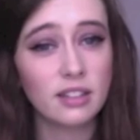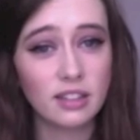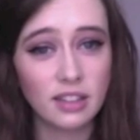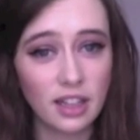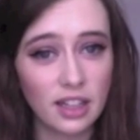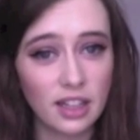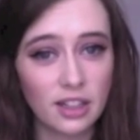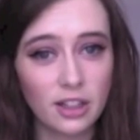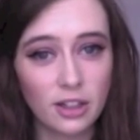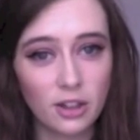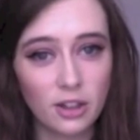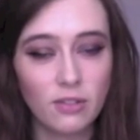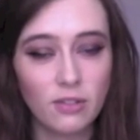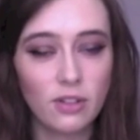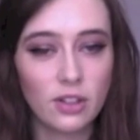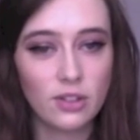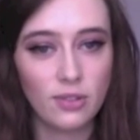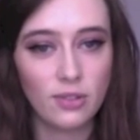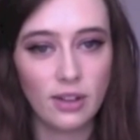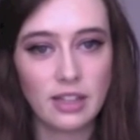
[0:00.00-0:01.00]
lighter
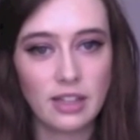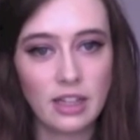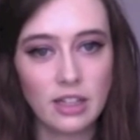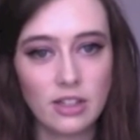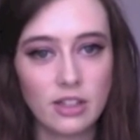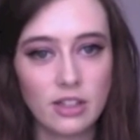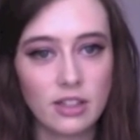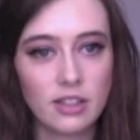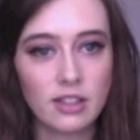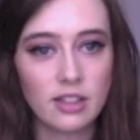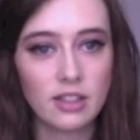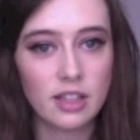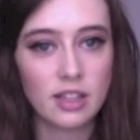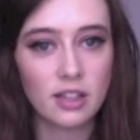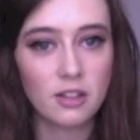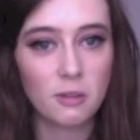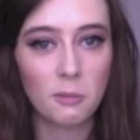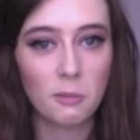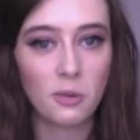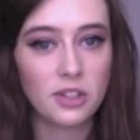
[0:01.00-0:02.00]
coverage foundations and
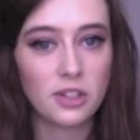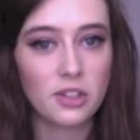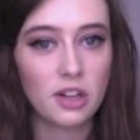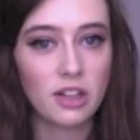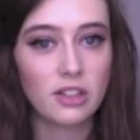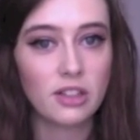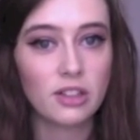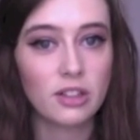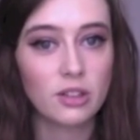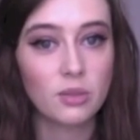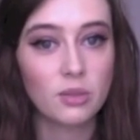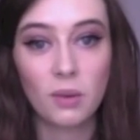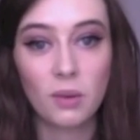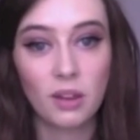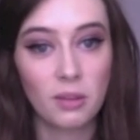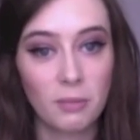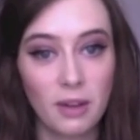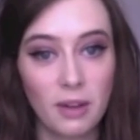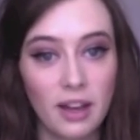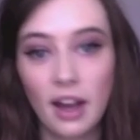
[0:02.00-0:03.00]
tinted moisturizers with
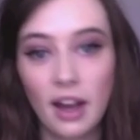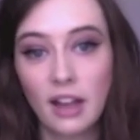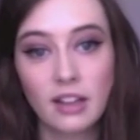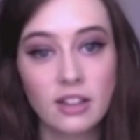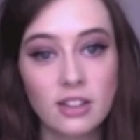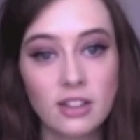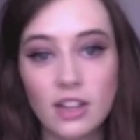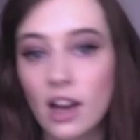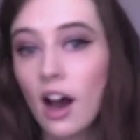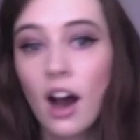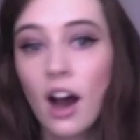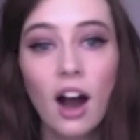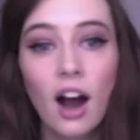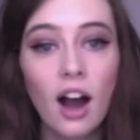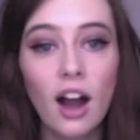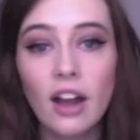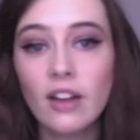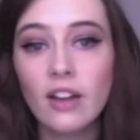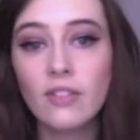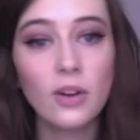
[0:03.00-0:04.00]
my hands.
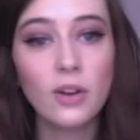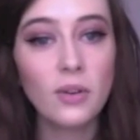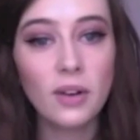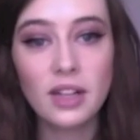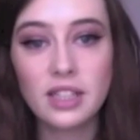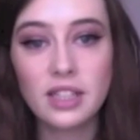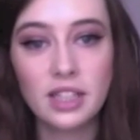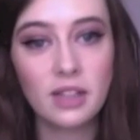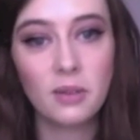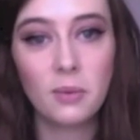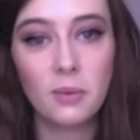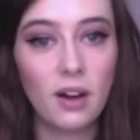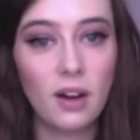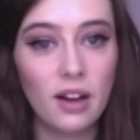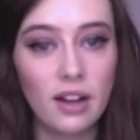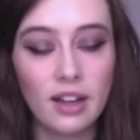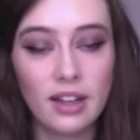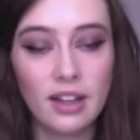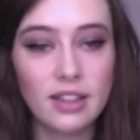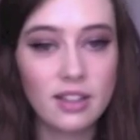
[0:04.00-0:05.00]
I have no idea
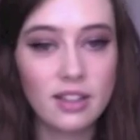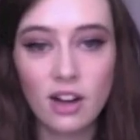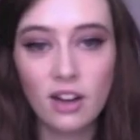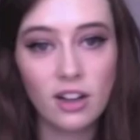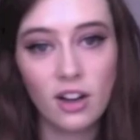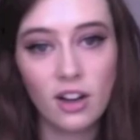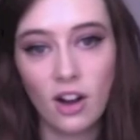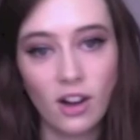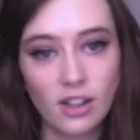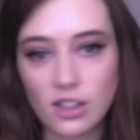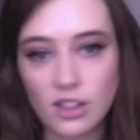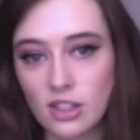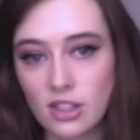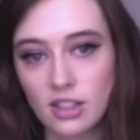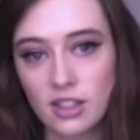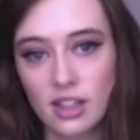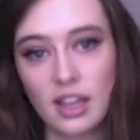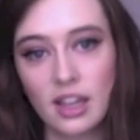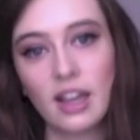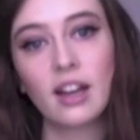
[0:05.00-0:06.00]
why. It's not a conscious
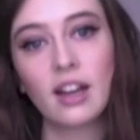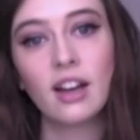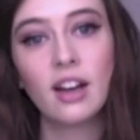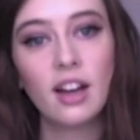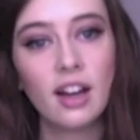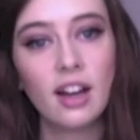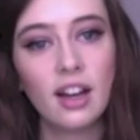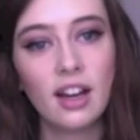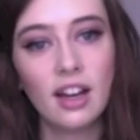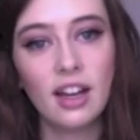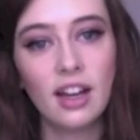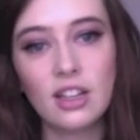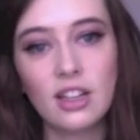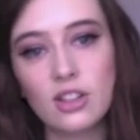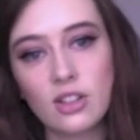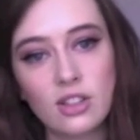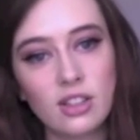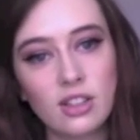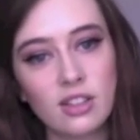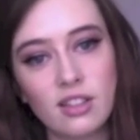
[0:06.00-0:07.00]
thing. It
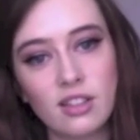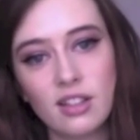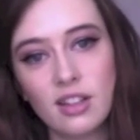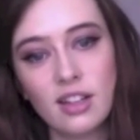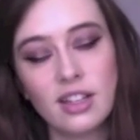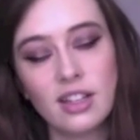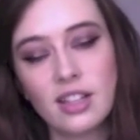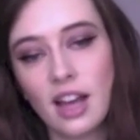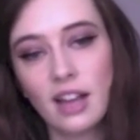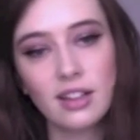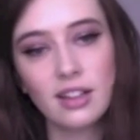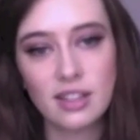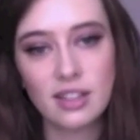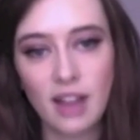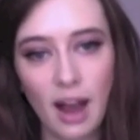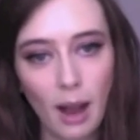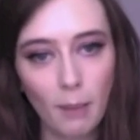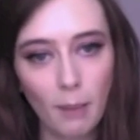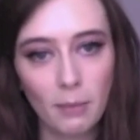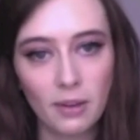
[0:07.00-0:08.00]
tends to
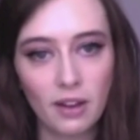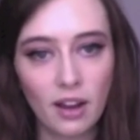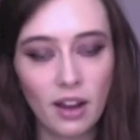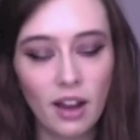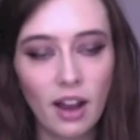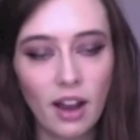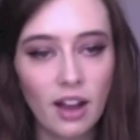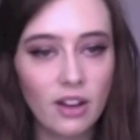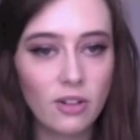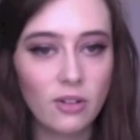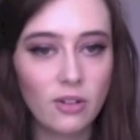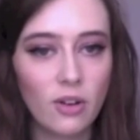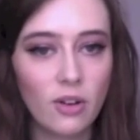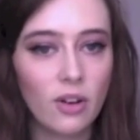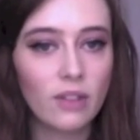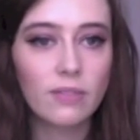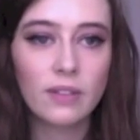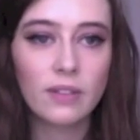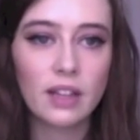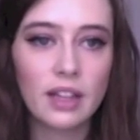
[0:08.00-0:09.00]
happen. I don't know.
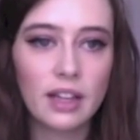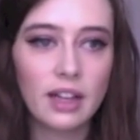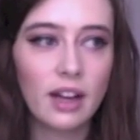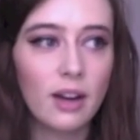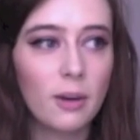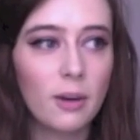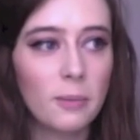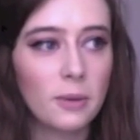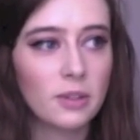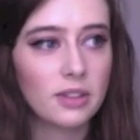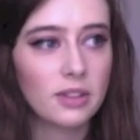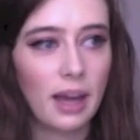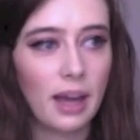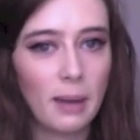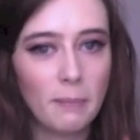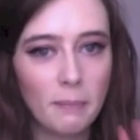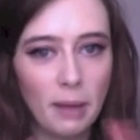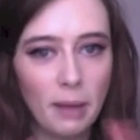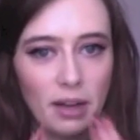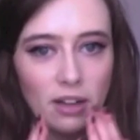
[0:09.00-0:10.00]
I feel like I almost
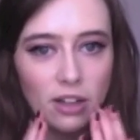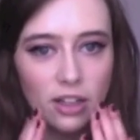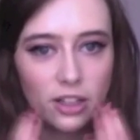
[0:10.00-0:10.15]
get better